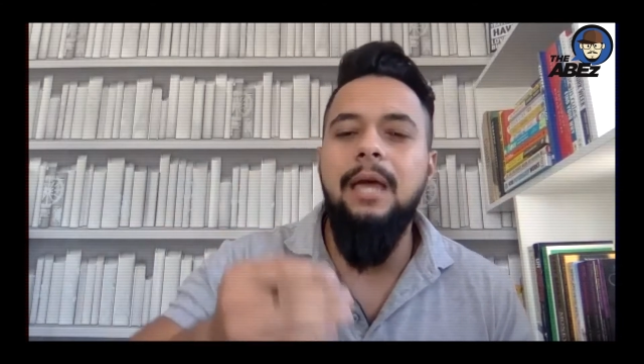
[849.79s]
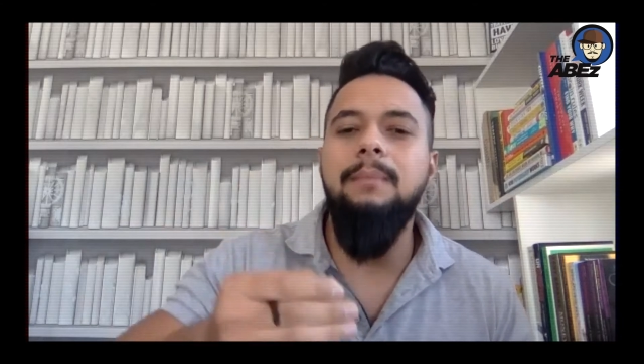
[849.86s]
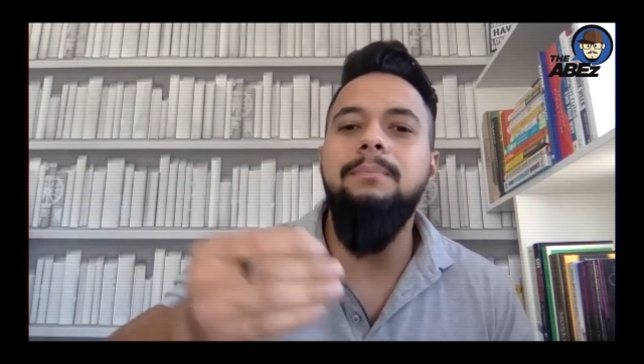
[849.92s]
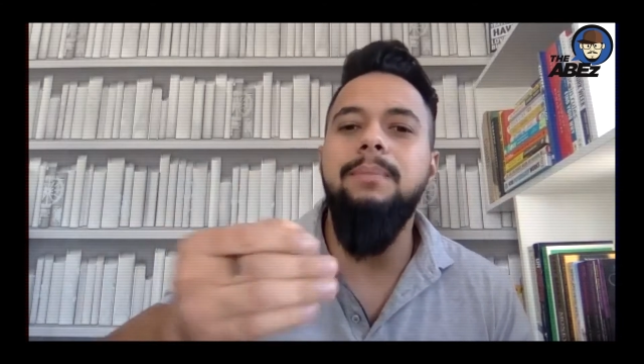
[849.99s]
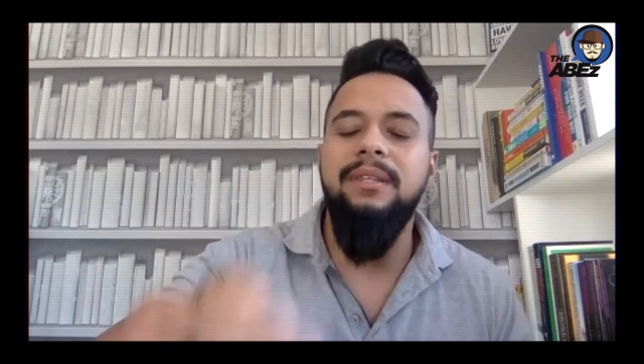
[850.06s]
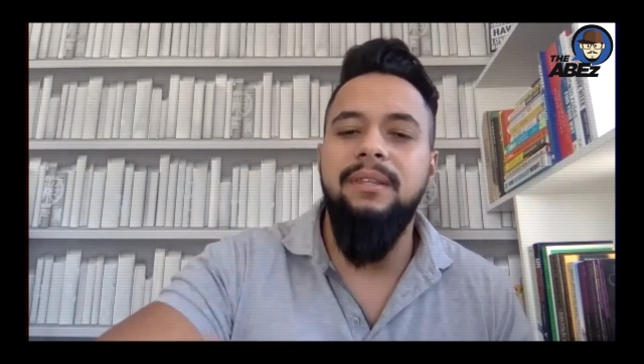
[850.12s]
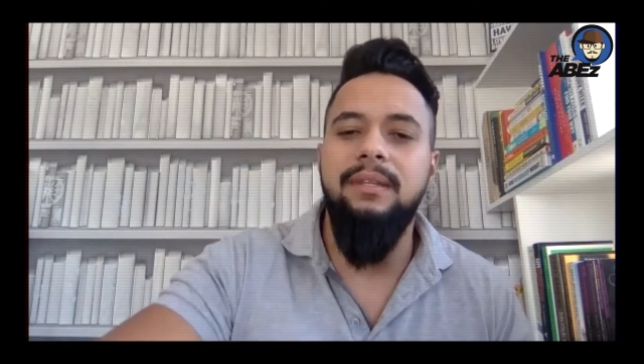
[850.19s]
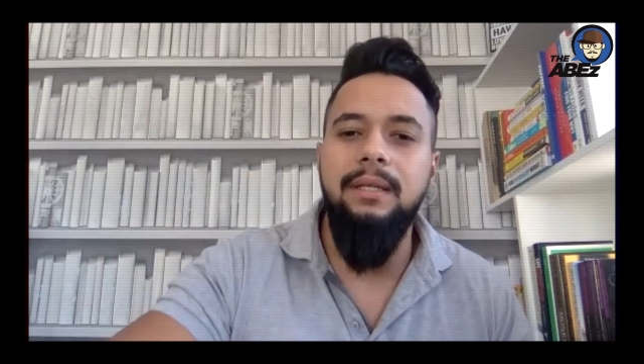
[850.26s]

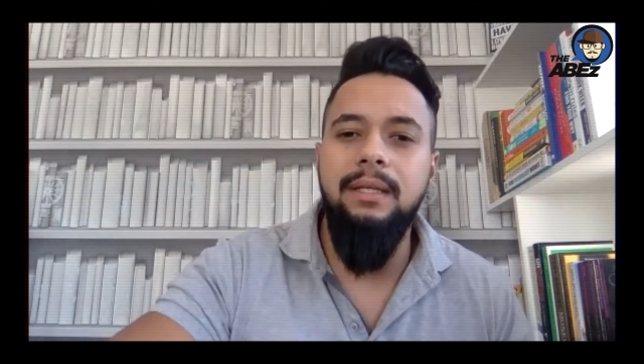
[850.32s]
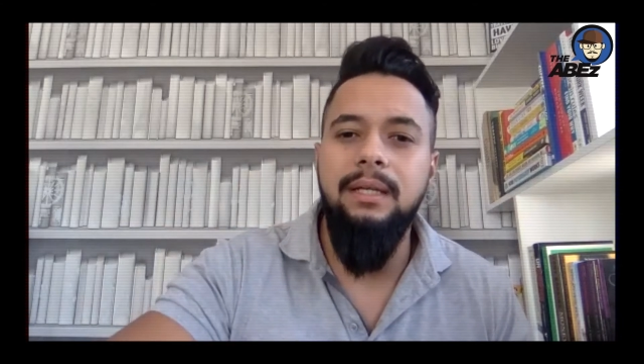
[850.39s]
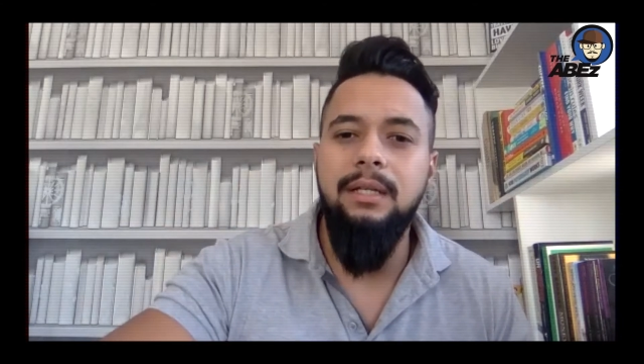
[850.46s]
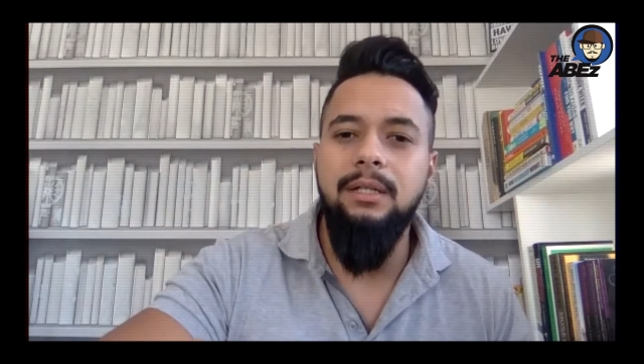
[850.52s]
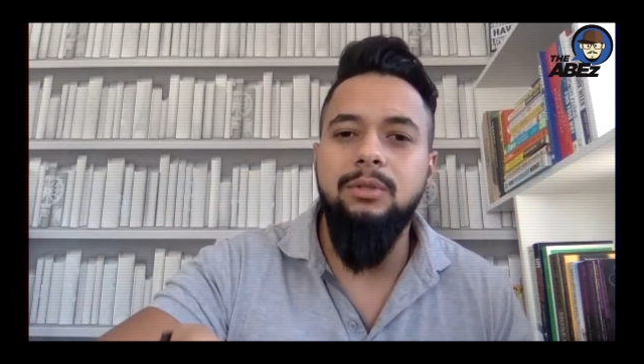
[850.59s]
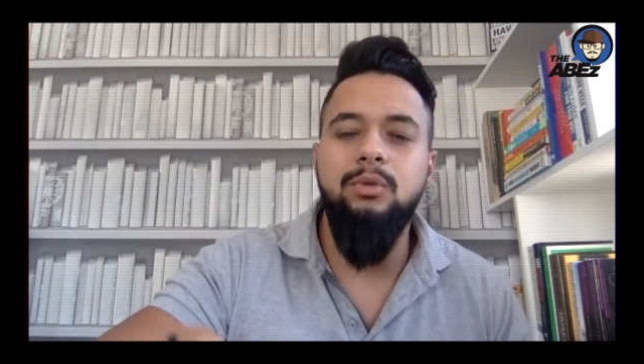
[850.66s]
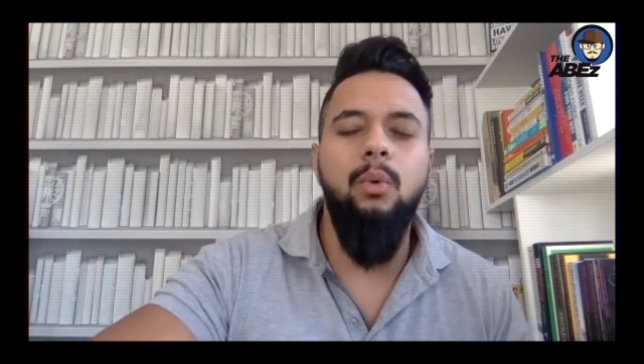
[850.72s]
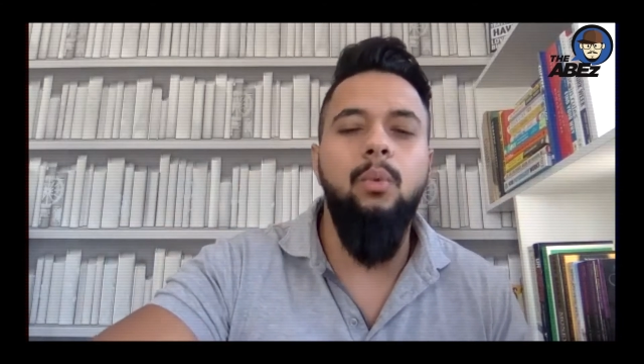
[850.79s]
empathy
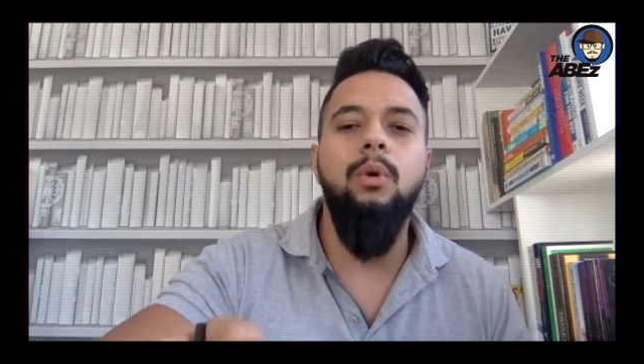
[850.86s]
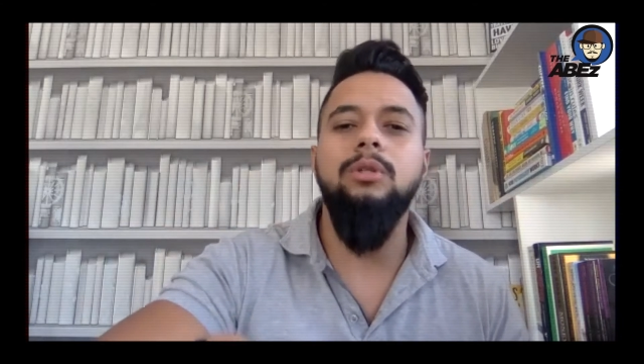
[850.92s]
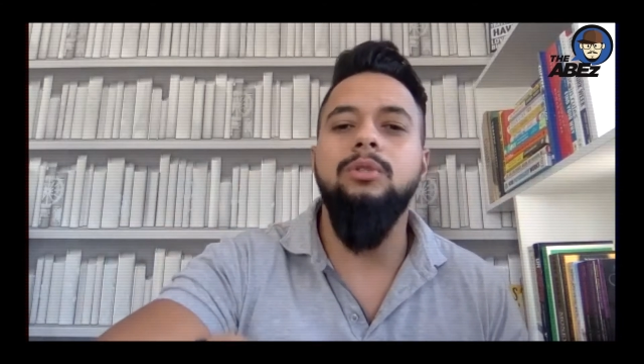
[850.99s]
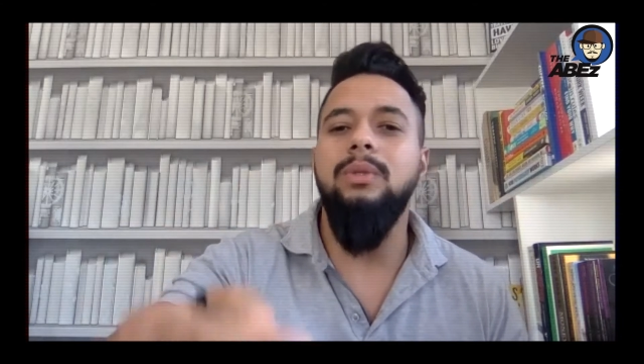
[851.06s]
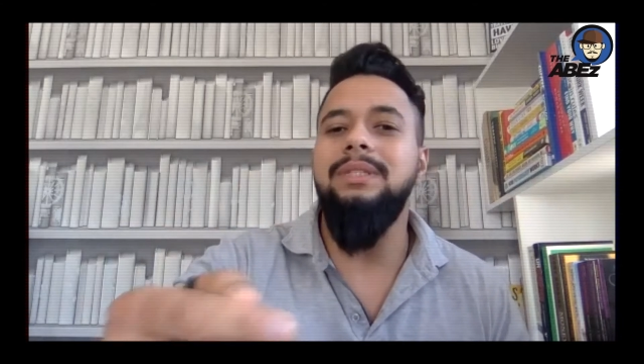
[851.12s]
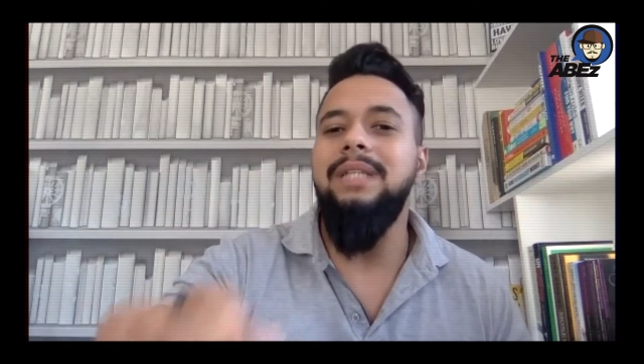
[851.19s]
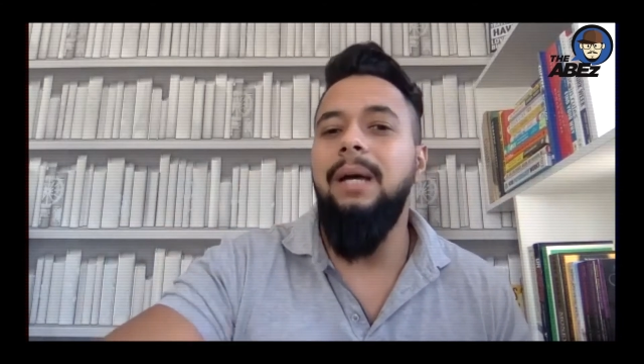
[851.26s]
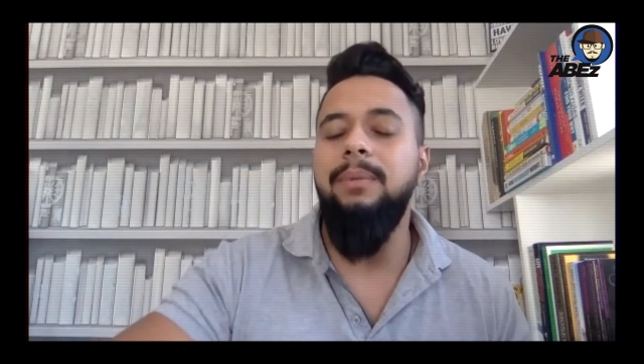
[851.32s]
towards
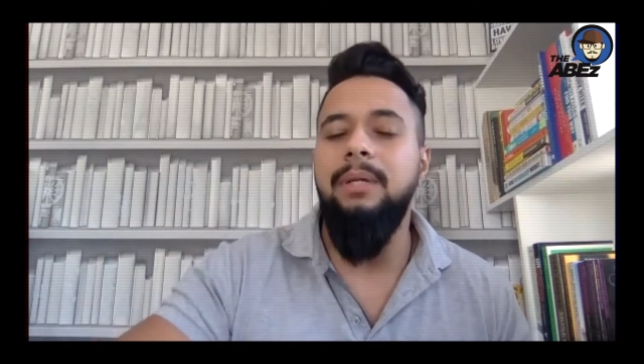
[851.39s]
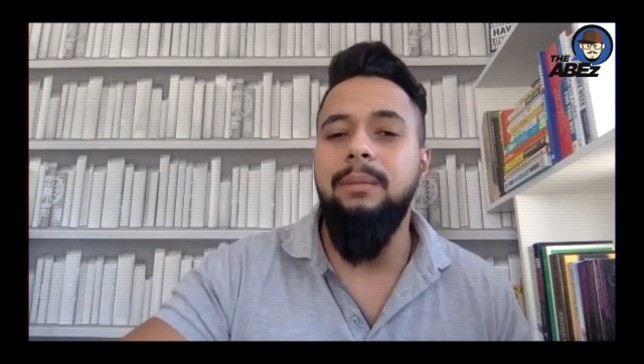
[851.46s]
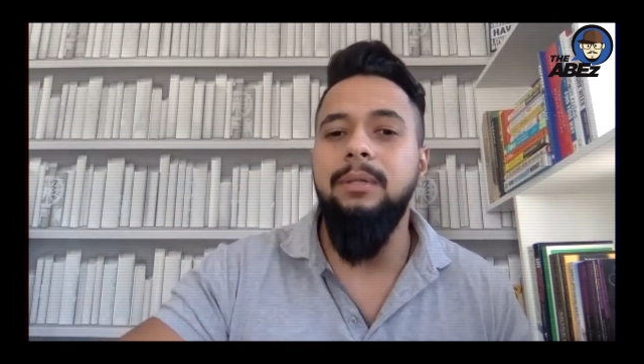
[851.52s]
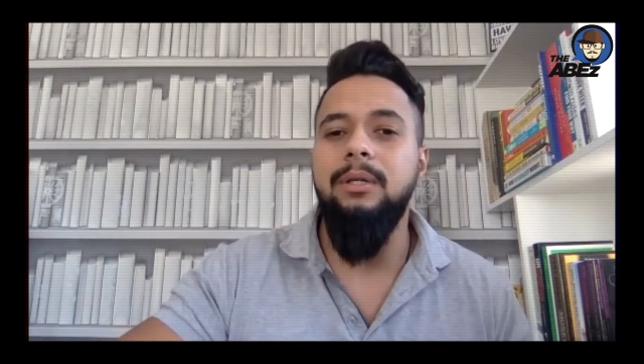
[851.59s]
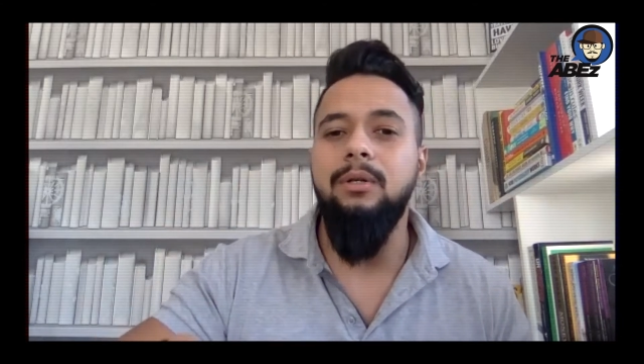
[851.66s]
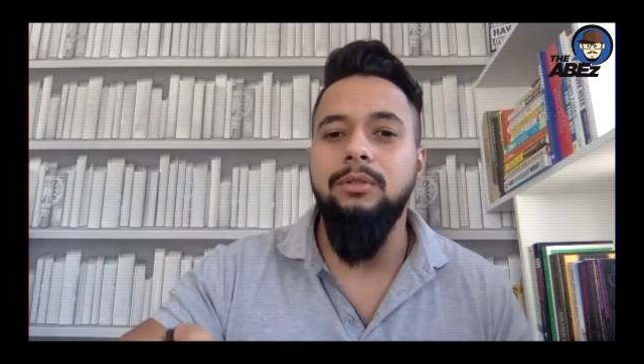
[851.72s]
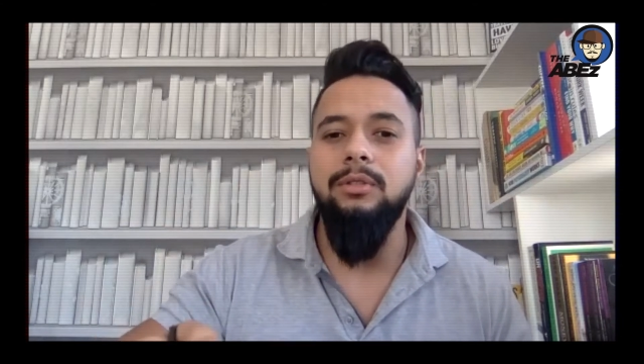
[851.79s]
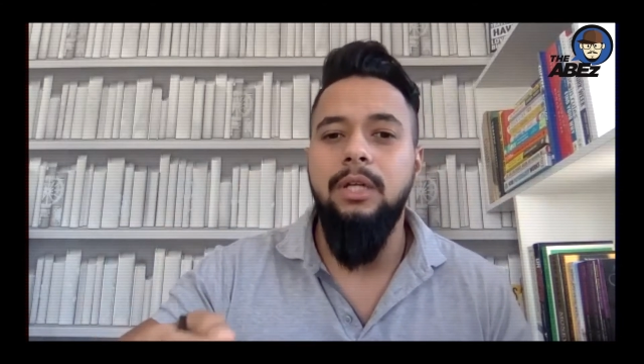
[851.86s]
what's happening,
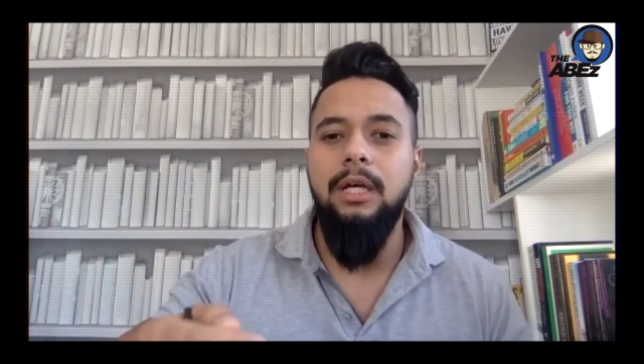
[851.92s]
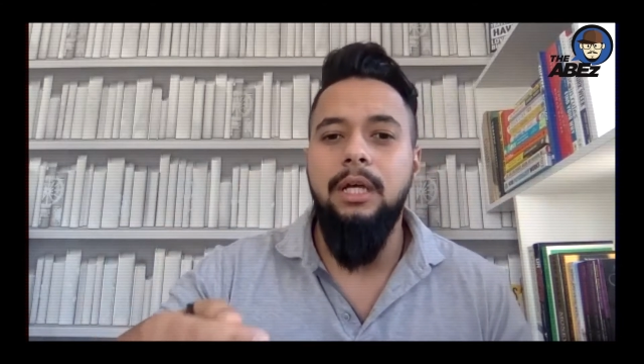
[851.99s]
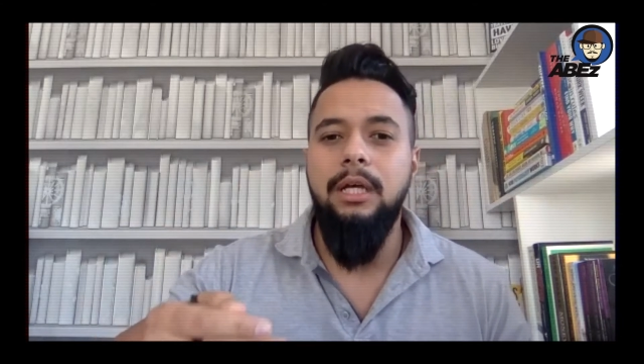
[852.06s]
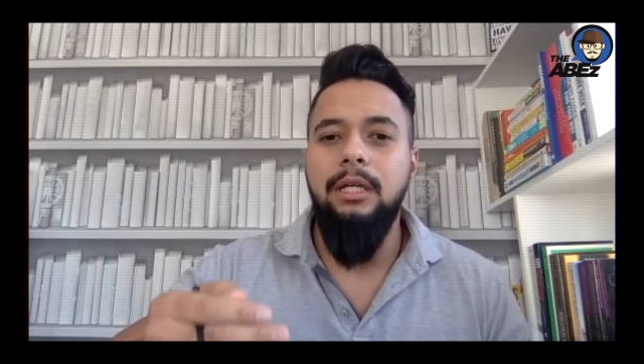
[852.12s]
because